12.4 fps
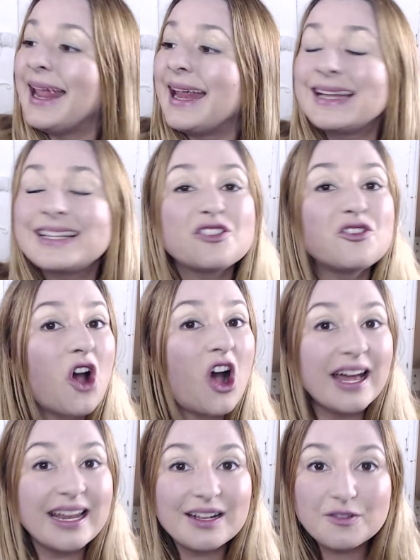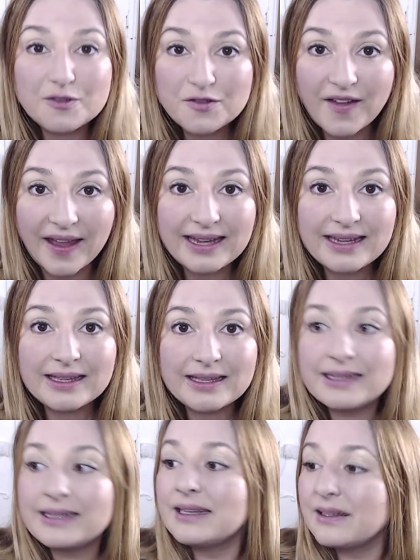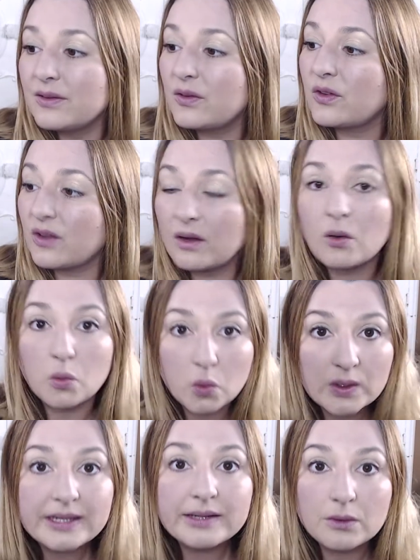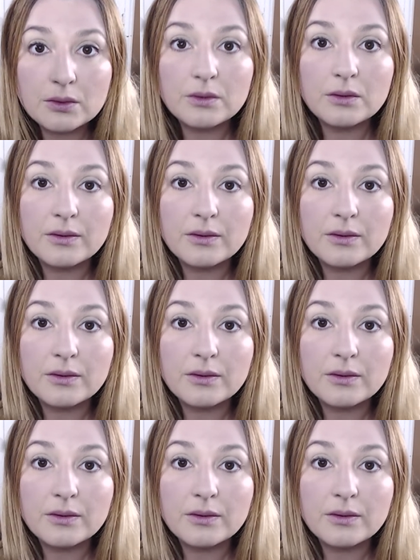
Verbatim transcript: It's not a fake, it is a real